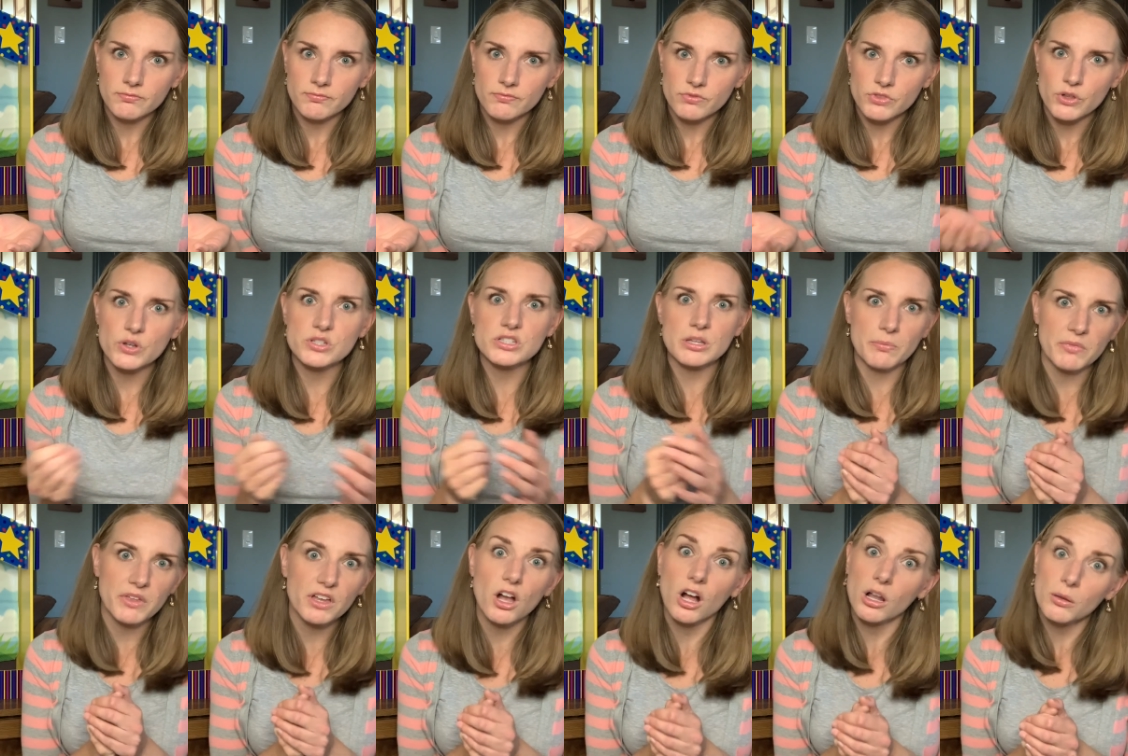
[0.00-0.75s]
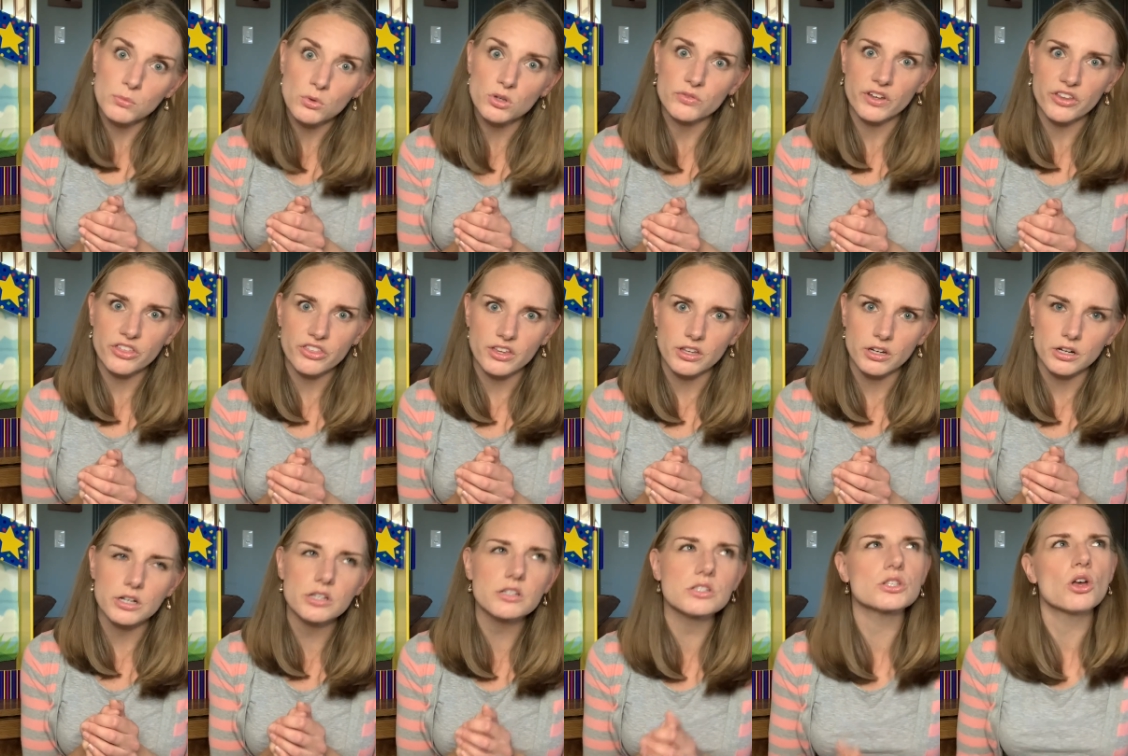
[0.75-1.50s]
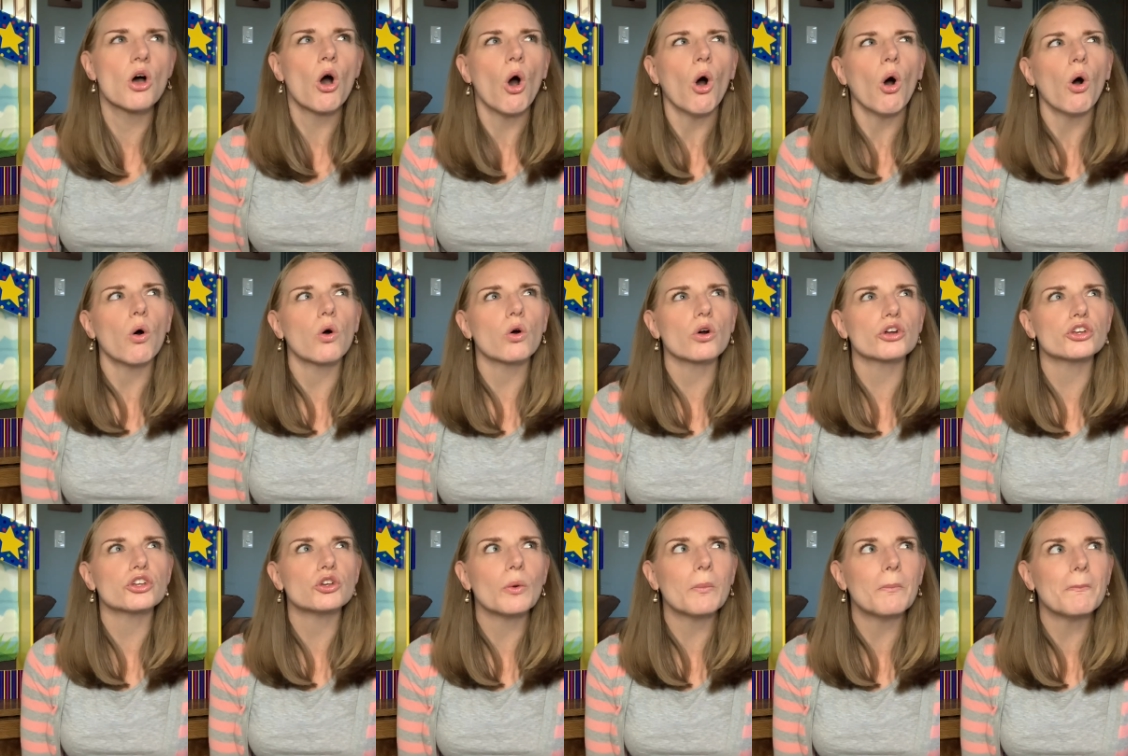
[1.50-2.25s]
There's something called movie theaters. Or
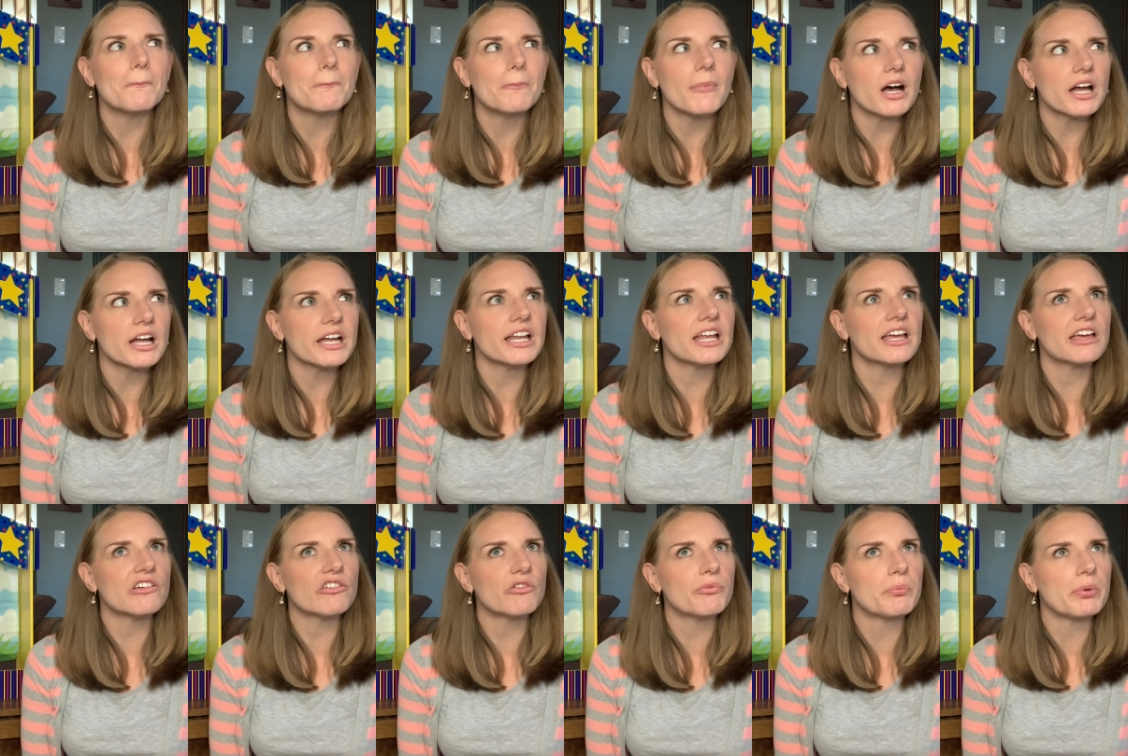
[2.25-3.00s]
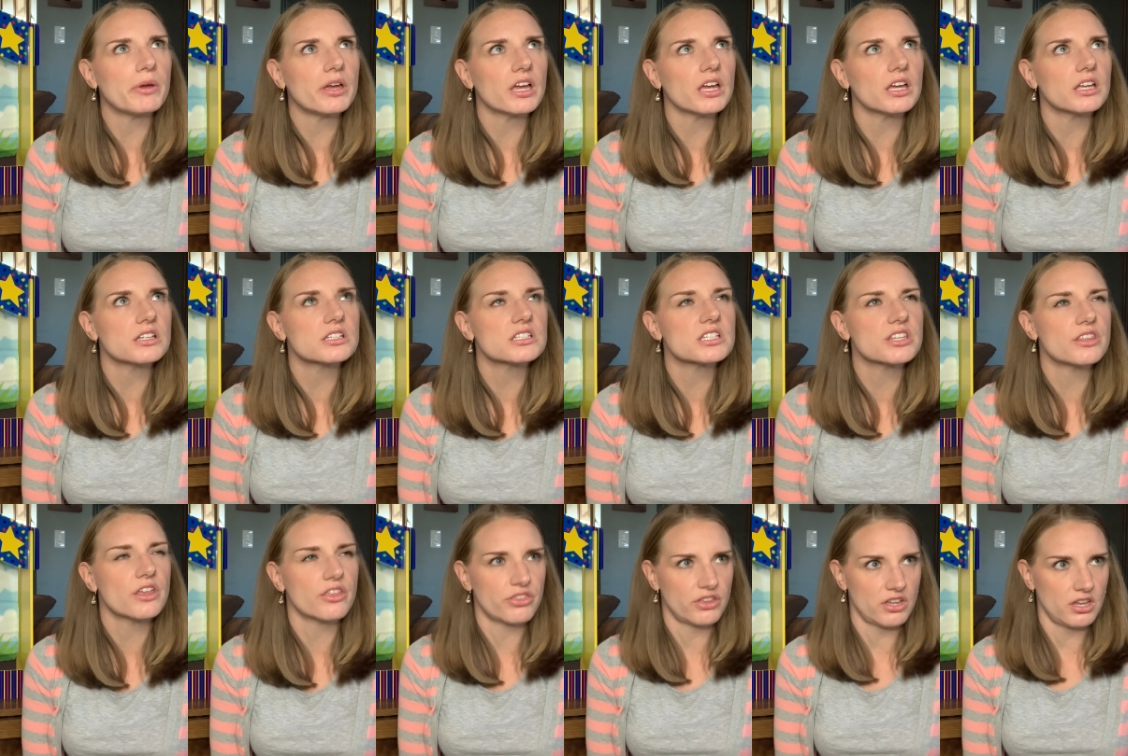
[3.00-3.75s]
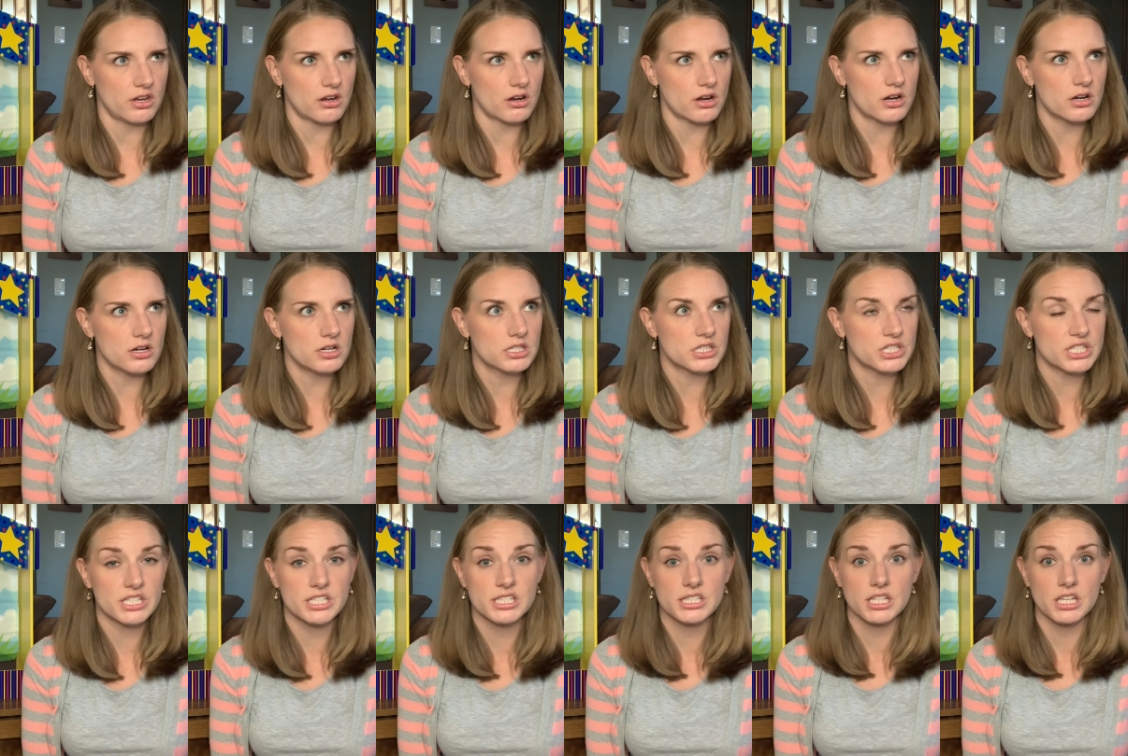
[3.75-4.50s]
you might have been to the theater
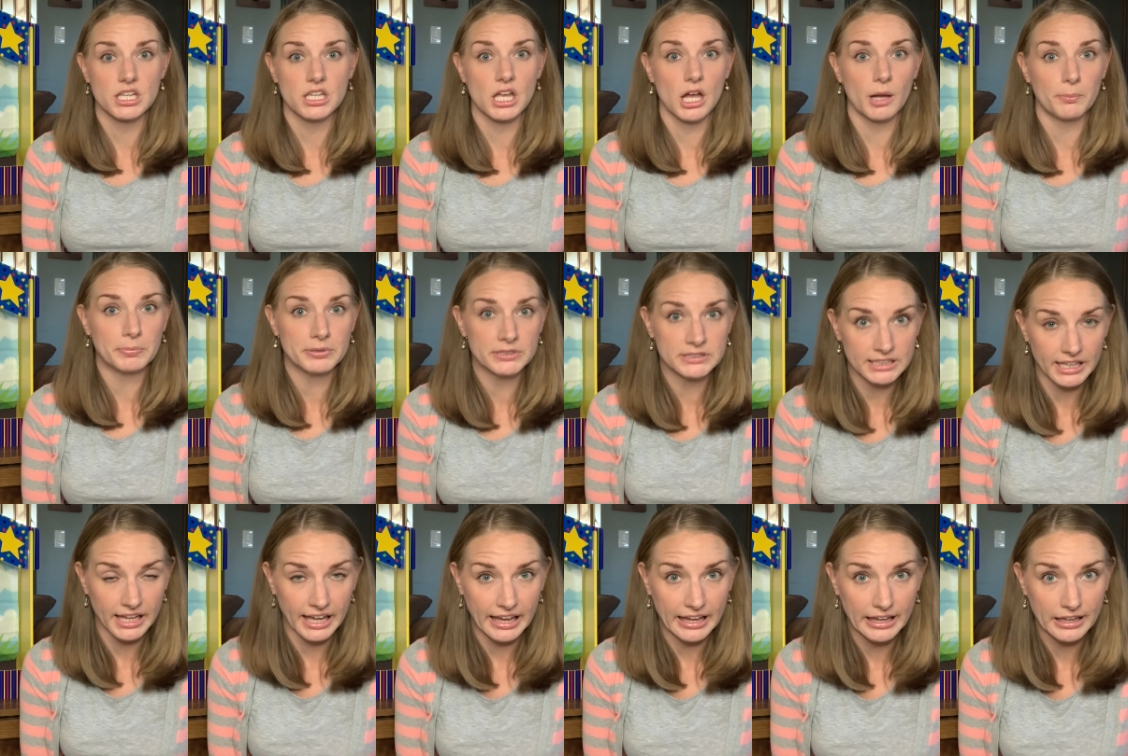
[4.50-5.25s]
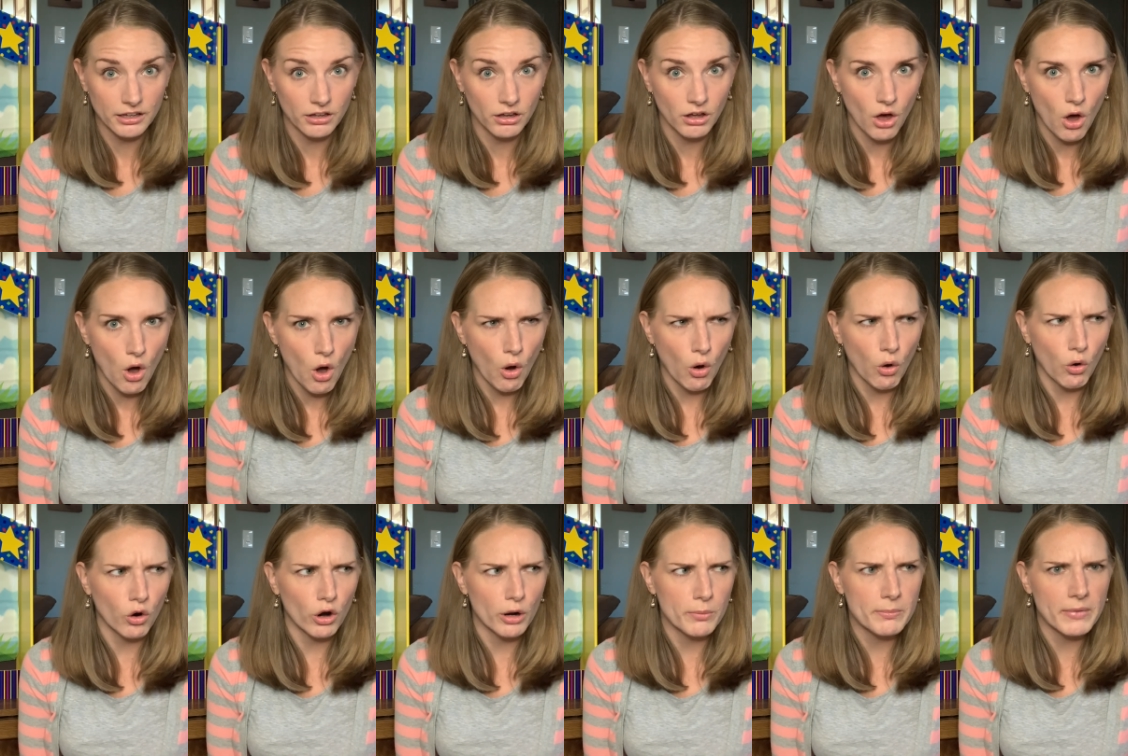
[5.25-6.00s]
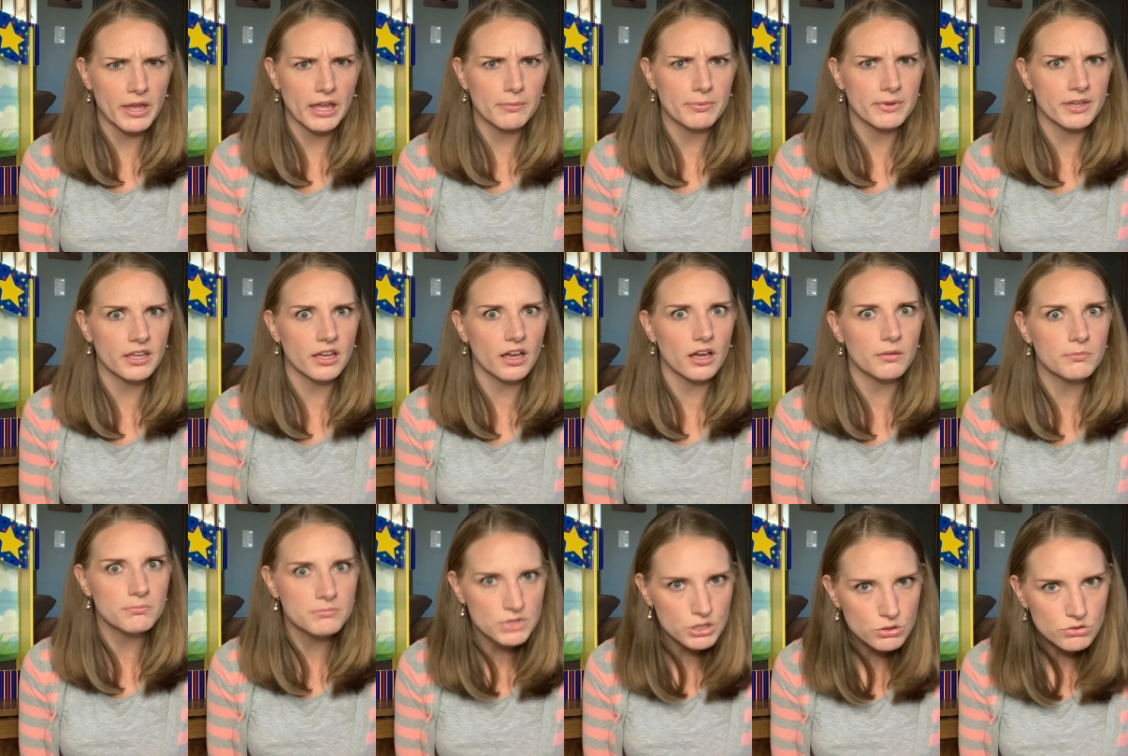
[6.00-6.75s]
to see a play or maybe a
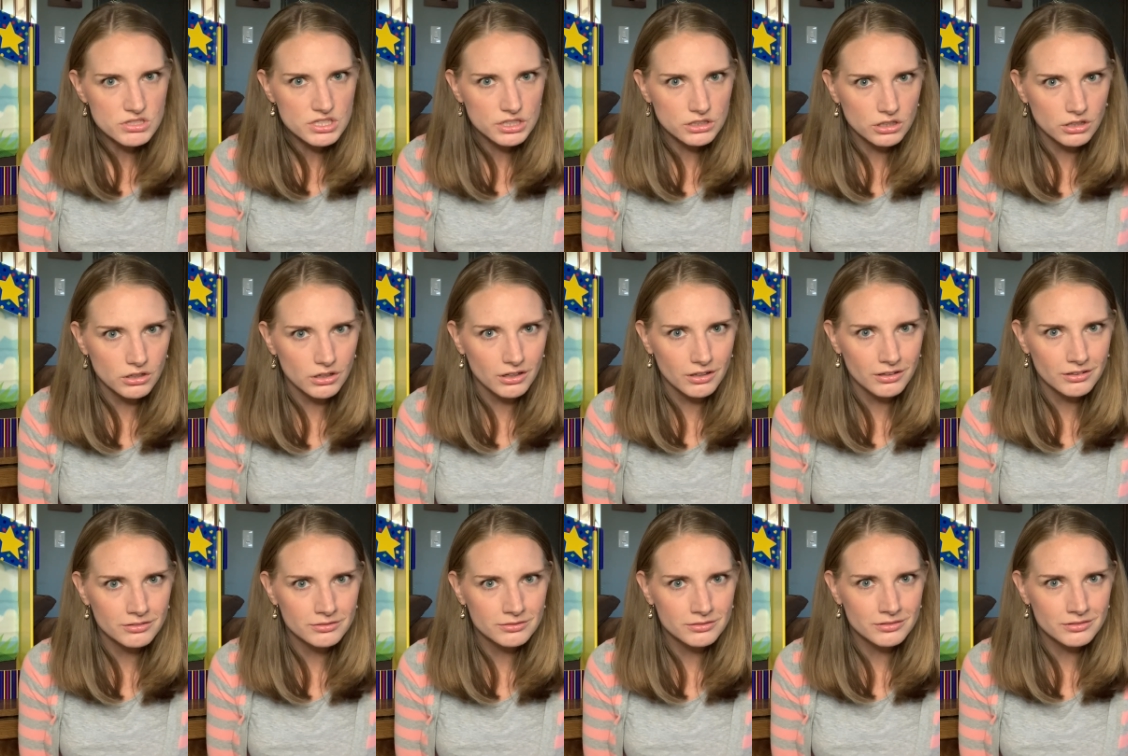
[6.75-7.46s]
musical.